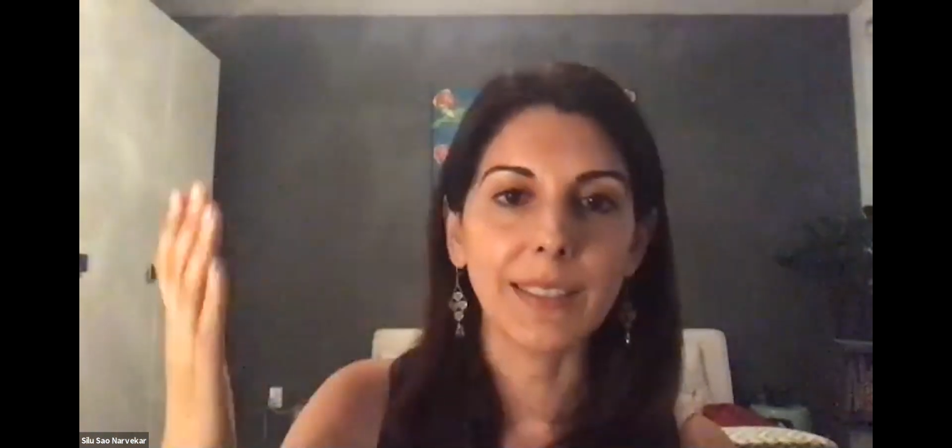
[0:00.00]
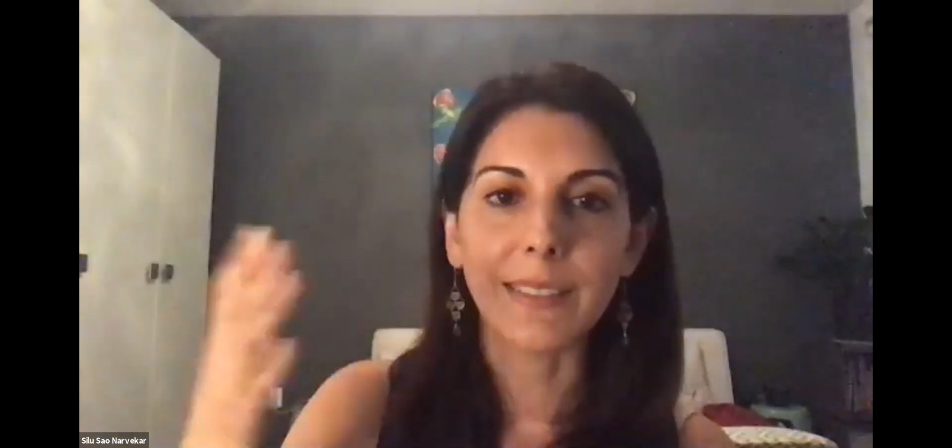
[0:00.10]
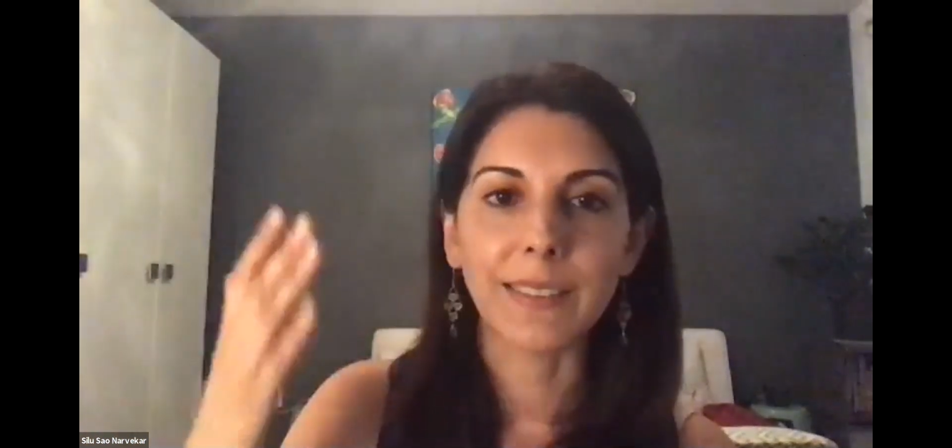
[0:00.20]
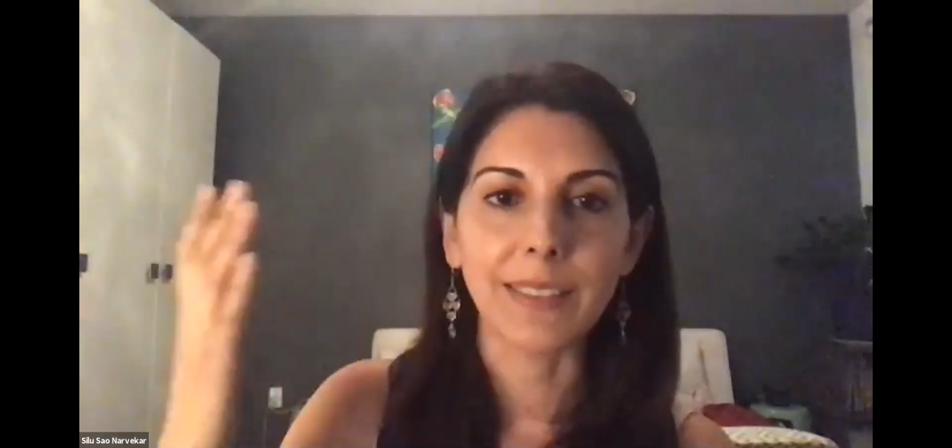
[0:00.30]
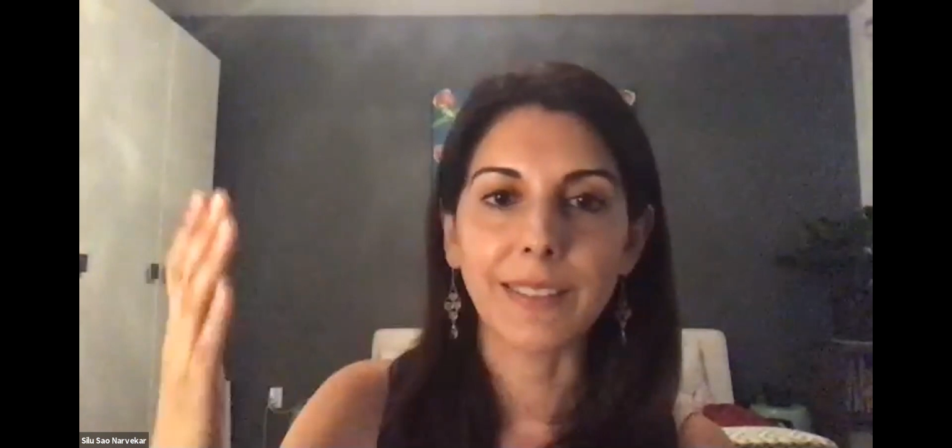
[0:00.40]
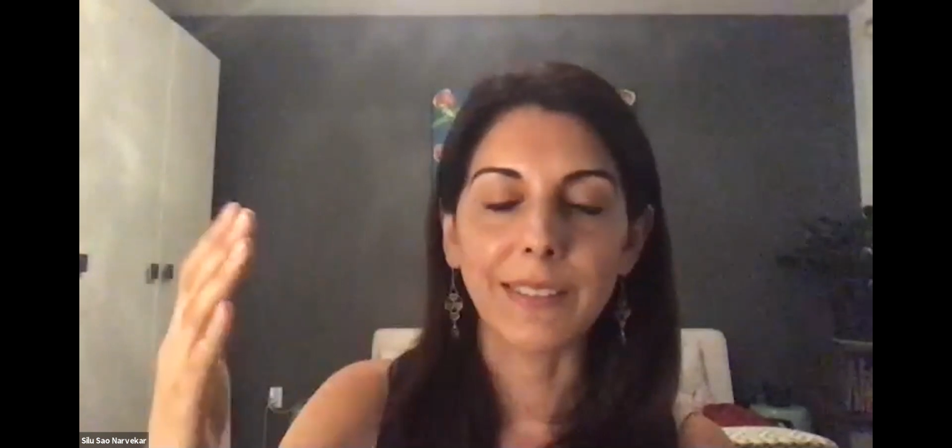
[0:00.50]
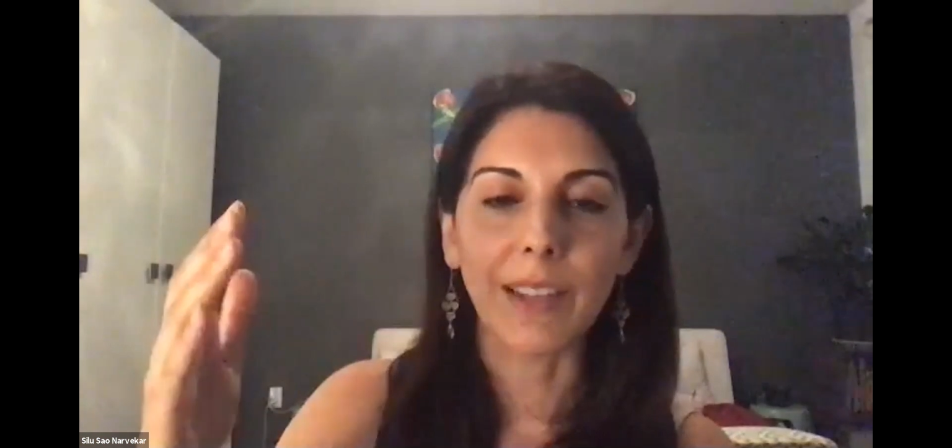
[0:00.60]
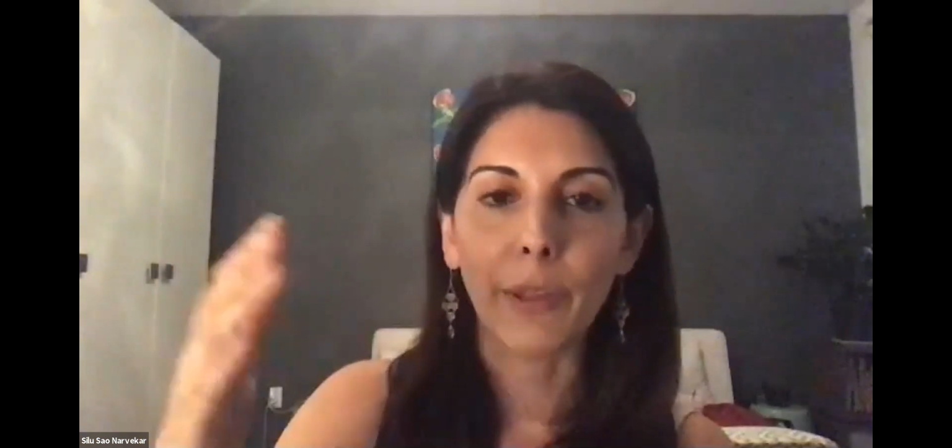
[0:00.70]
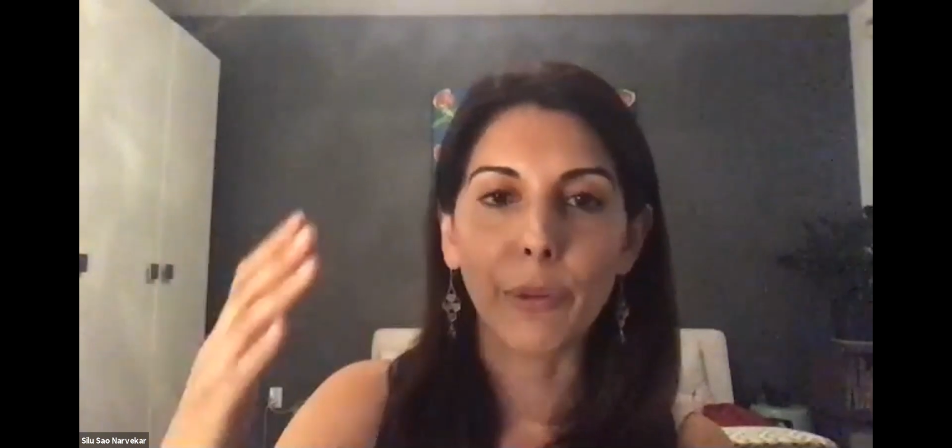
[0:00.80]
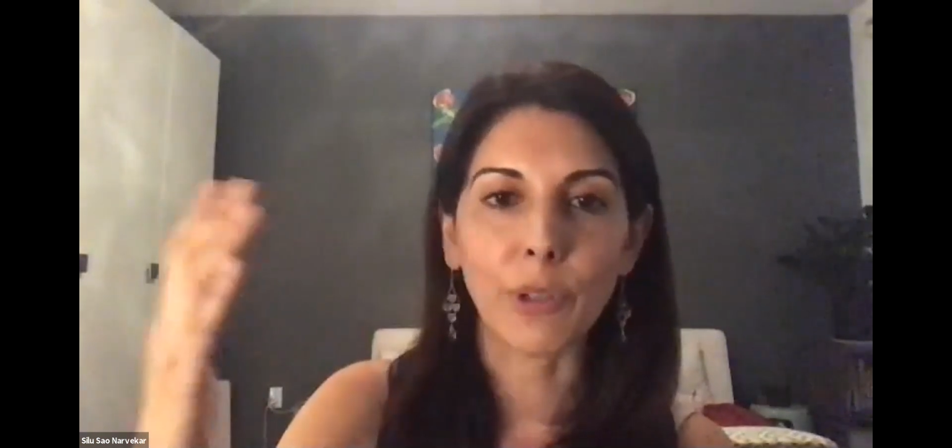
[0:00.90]
in
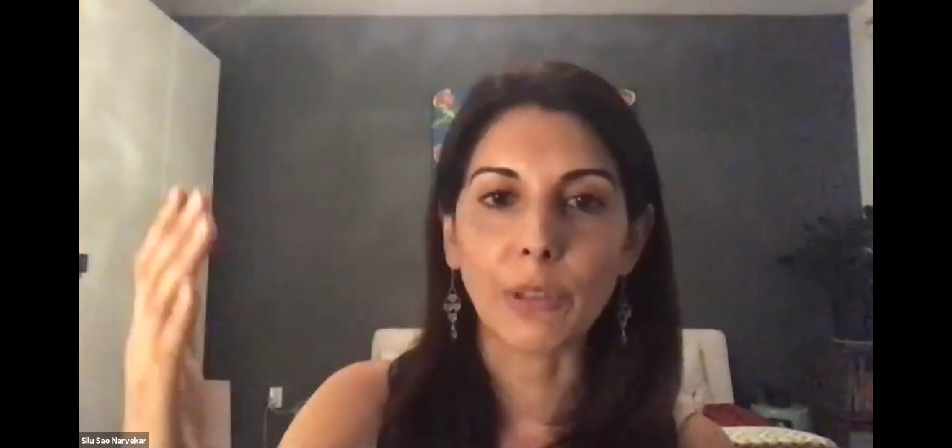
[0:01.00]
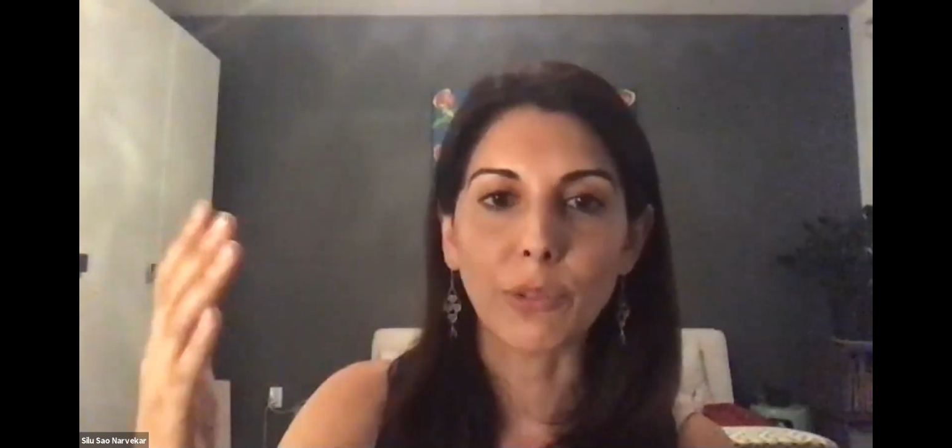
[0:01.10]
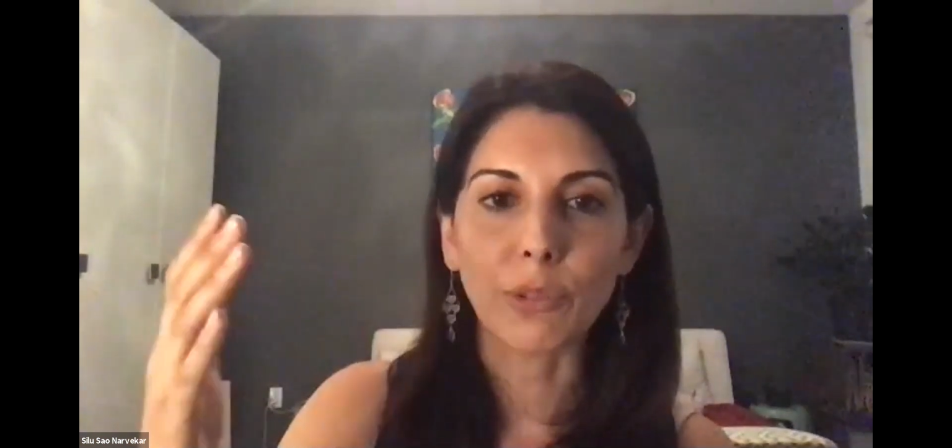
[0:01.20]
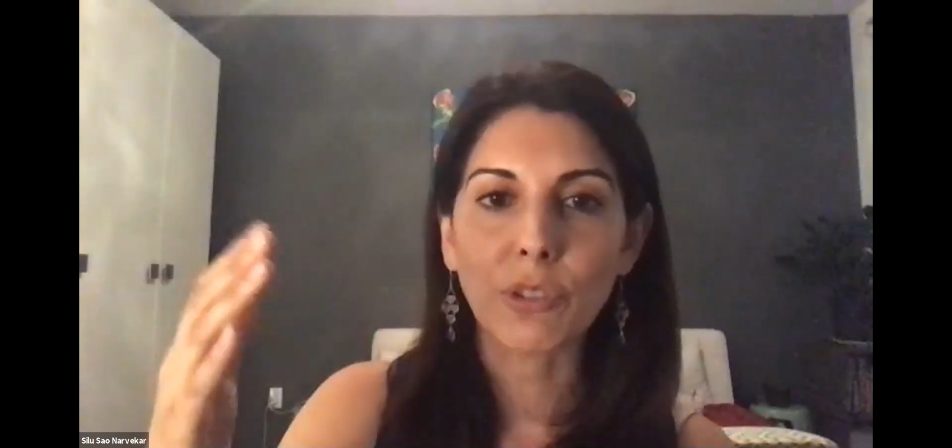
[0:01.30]
other cultures